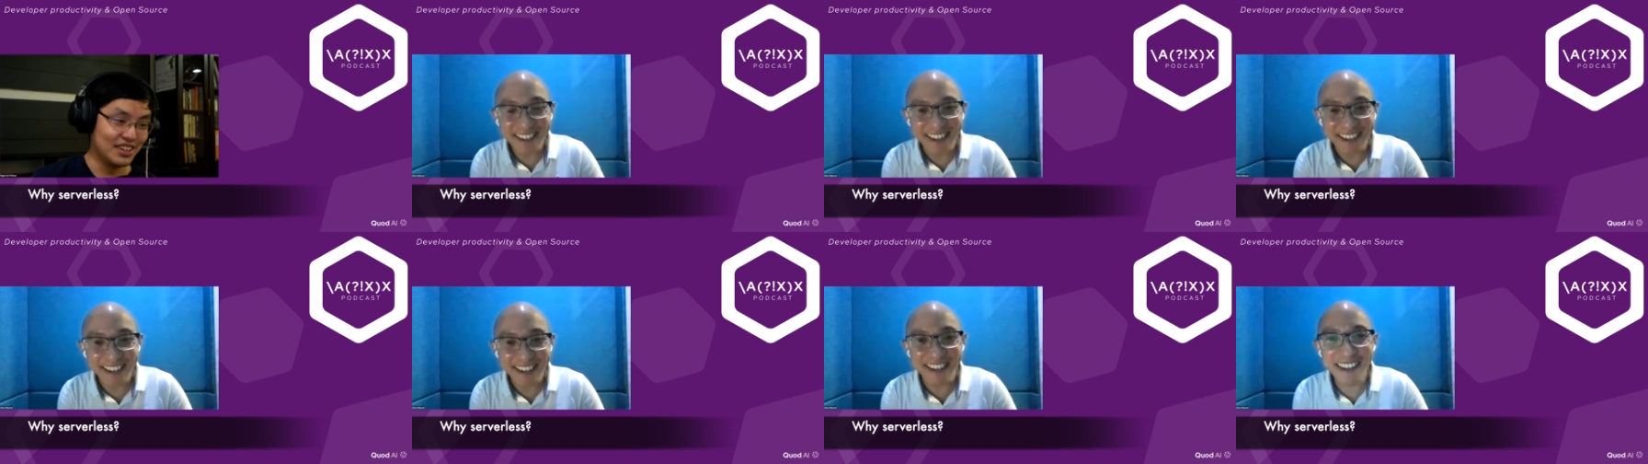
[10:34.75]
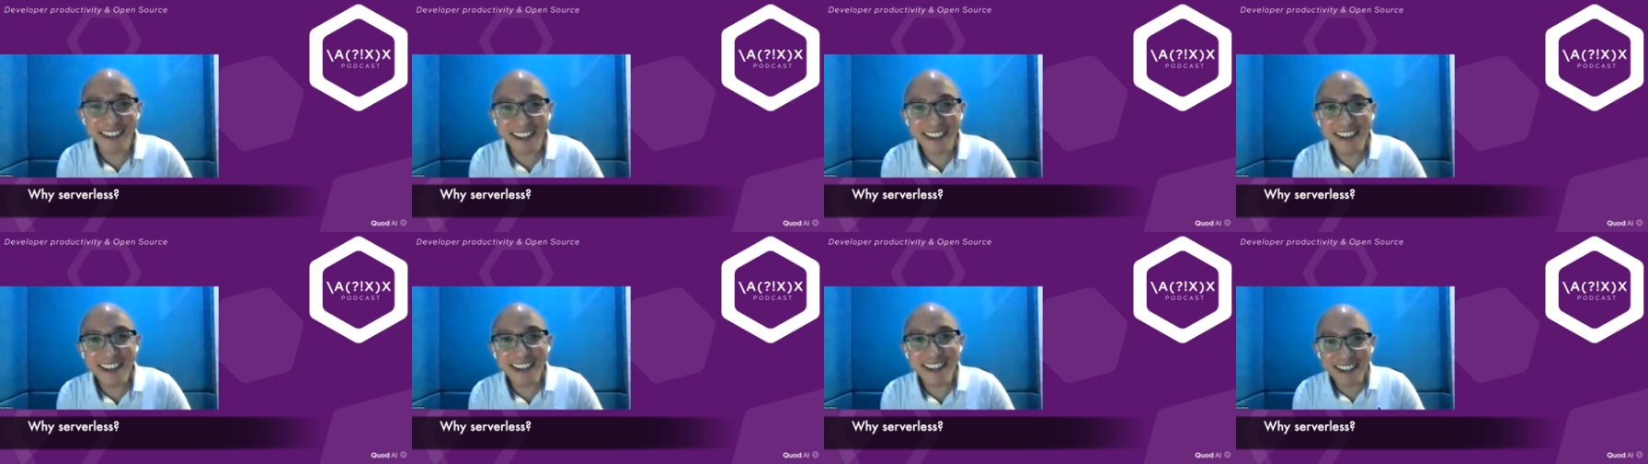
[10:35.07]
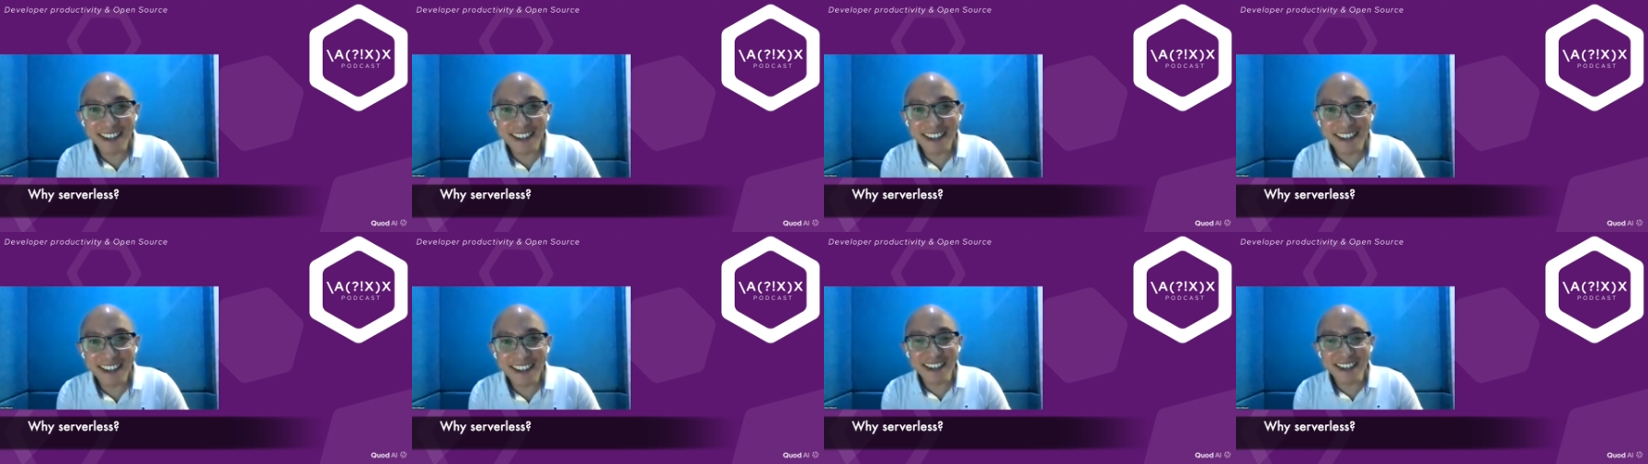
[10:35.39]
It hasn't
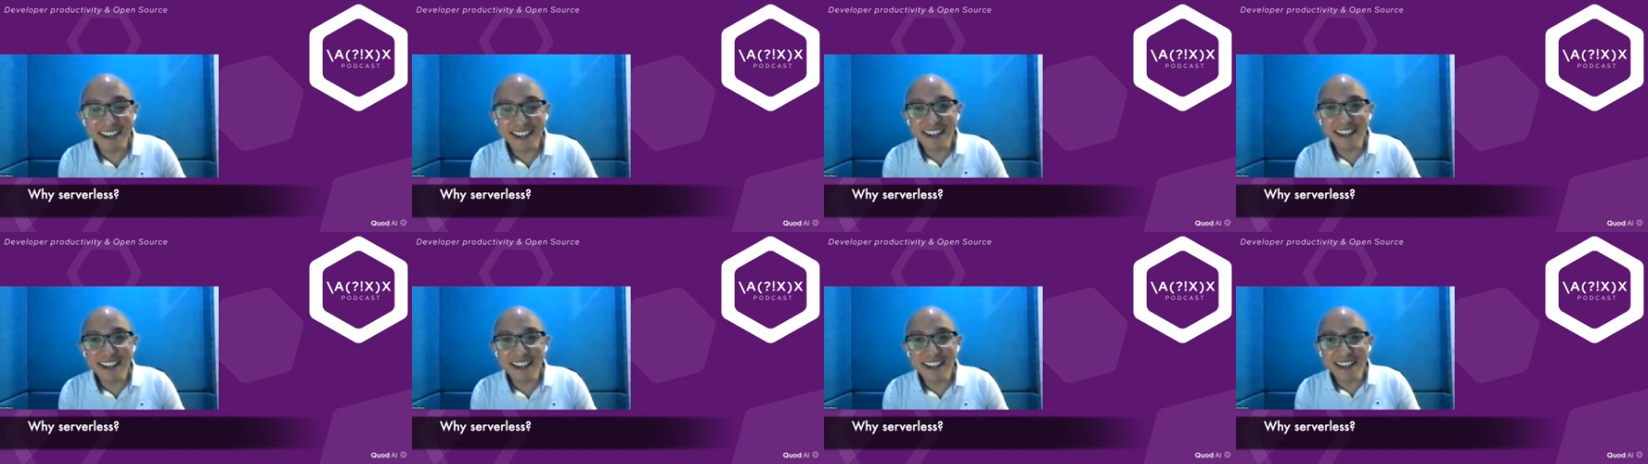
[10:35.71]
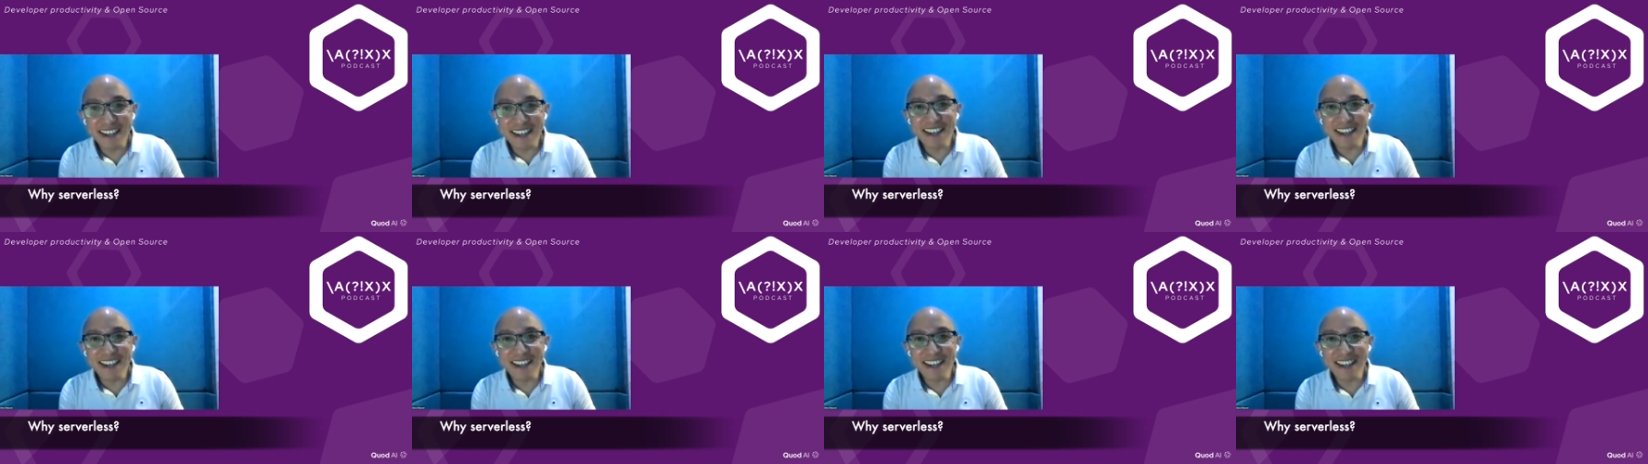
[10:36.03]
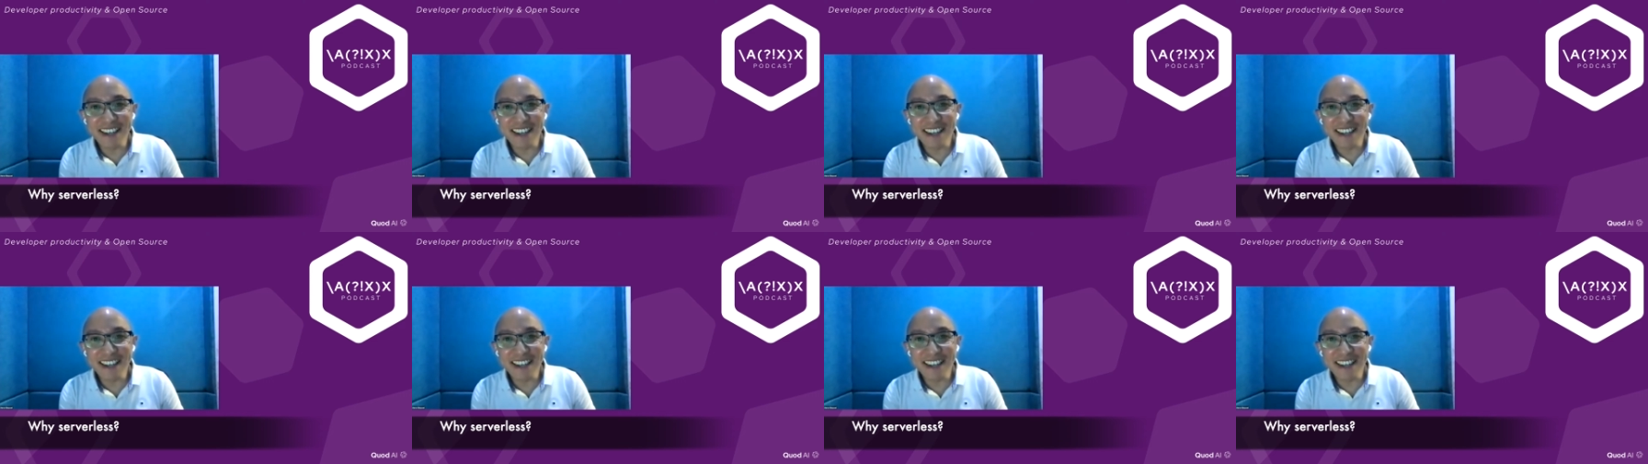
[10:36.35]
been for the past
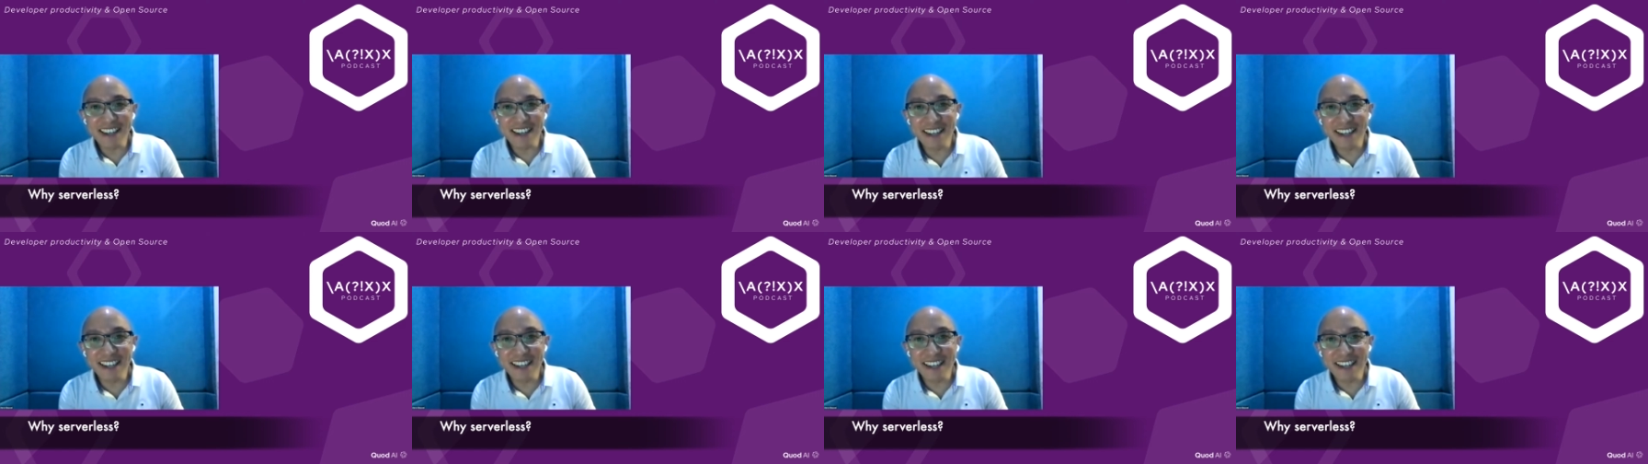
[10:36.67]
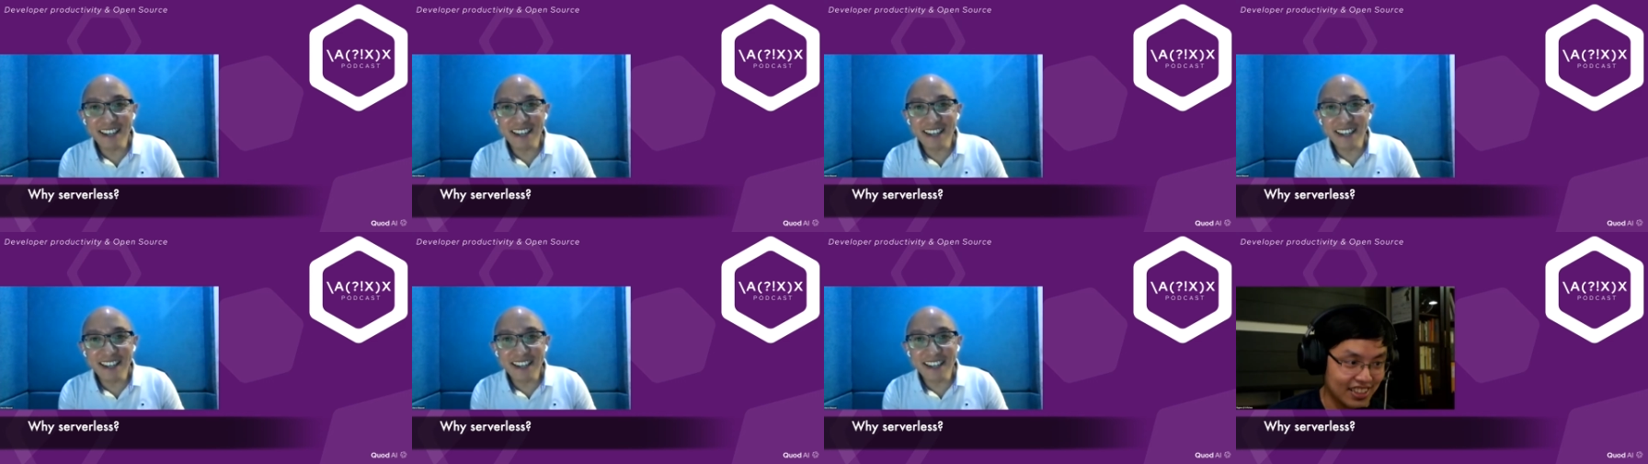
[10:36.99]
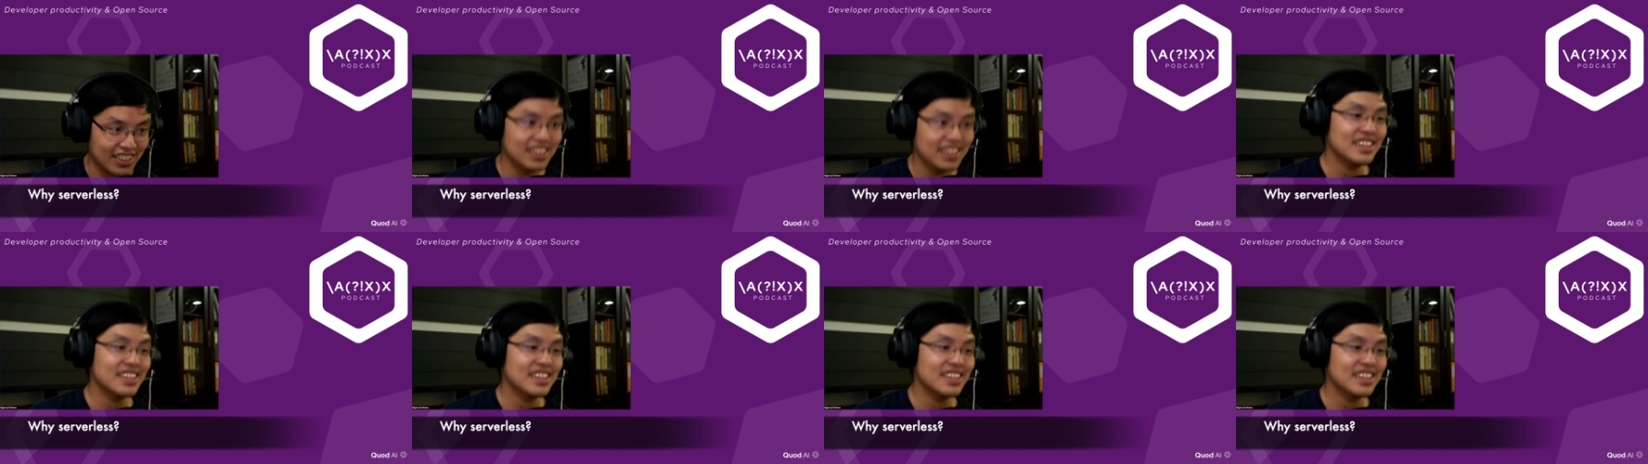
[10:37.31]
6 months, I think.